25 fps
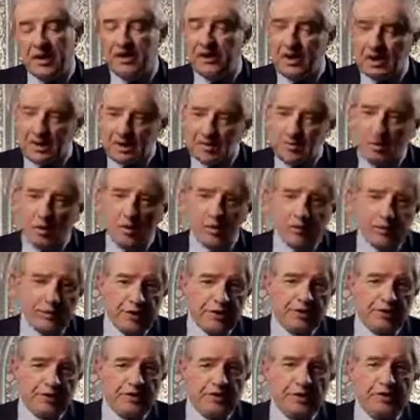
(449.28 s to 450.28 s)
that's what
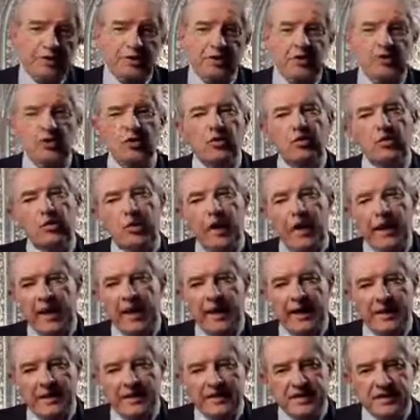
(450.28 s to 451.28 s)
Christians call
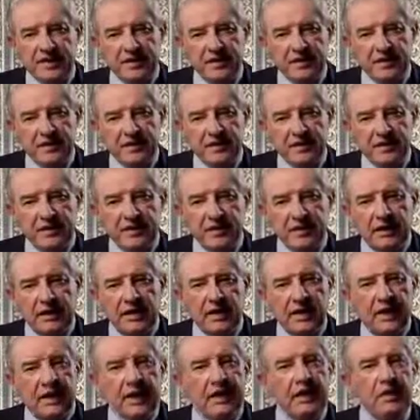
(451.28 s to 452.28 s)
AD,
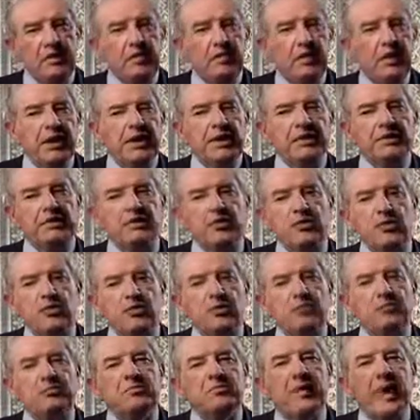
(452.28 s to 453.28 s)
in a place
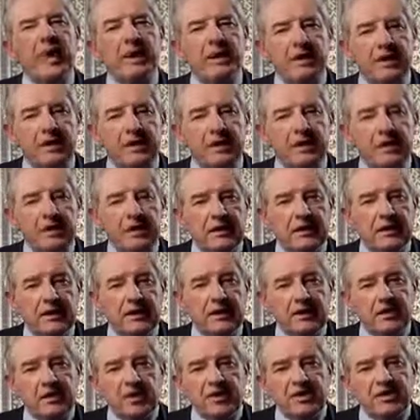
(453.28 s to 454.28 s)
called Mecca,
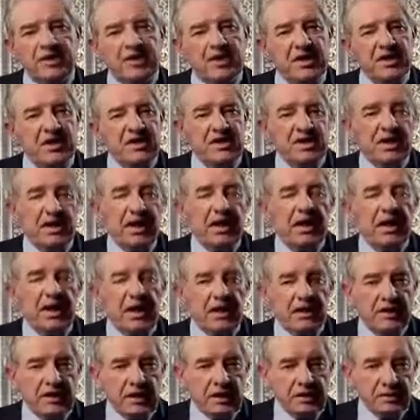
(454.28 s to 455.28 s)
which is
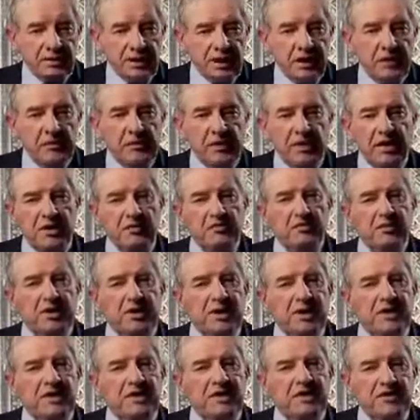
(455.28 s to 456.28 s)
in the Arabian
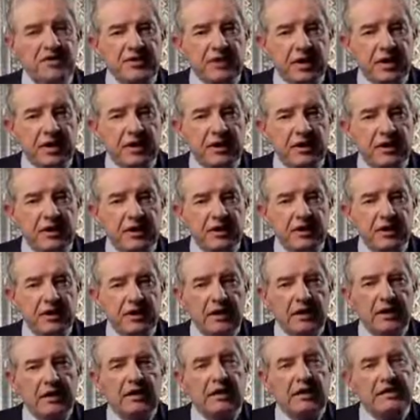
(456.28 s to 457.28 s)
Peninsula,
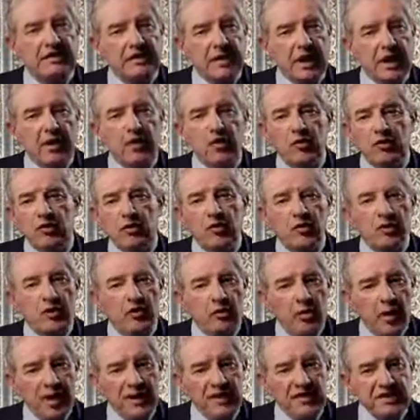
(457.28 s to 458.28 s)
down on the
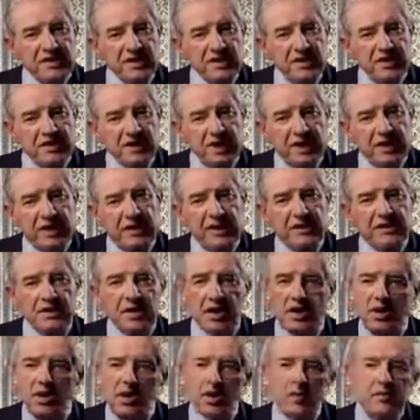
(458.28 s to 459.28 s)
west
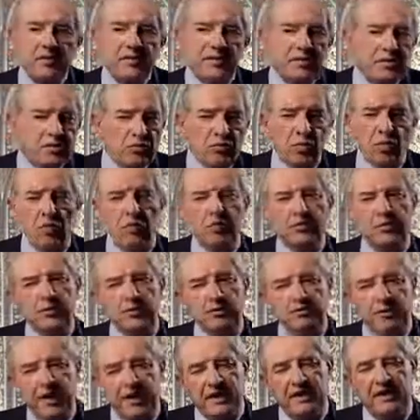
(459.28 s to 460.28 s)
side over toward
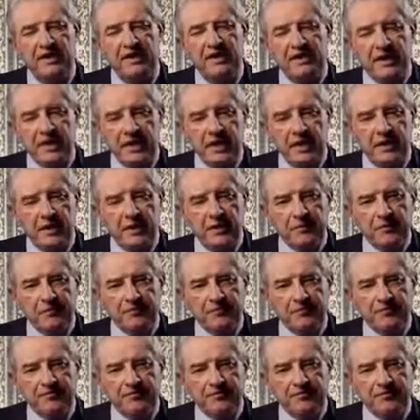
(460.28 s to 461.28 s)
the Red Sea.
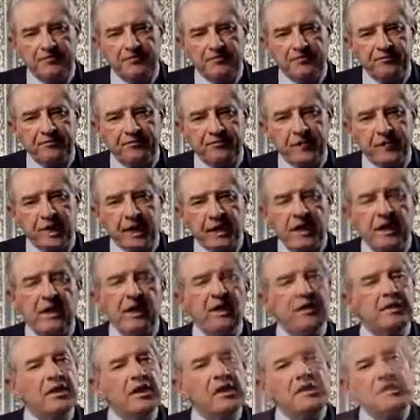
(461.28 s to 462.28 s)

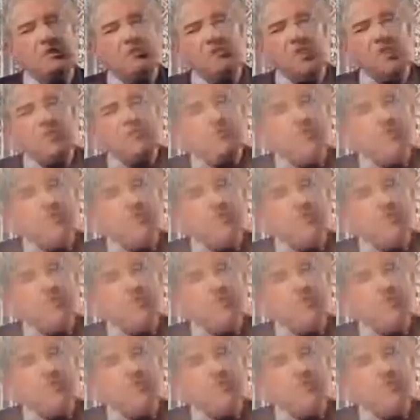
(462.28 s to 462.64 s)
That's where